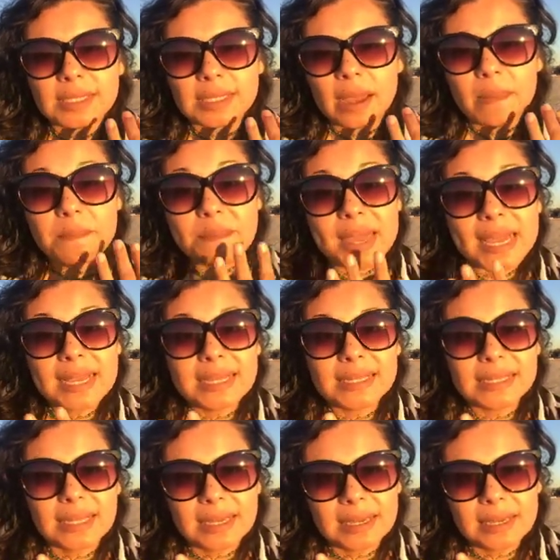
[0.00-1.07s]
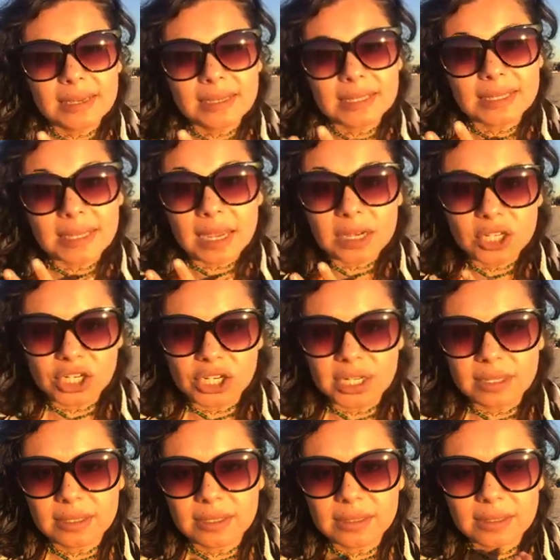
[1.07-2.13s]
amazing
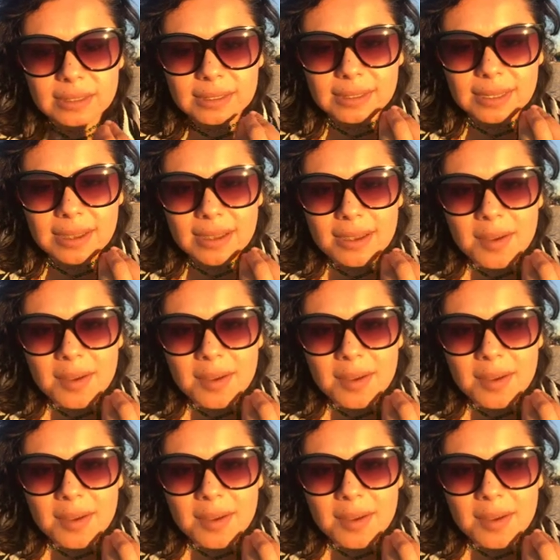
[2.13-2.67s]
sections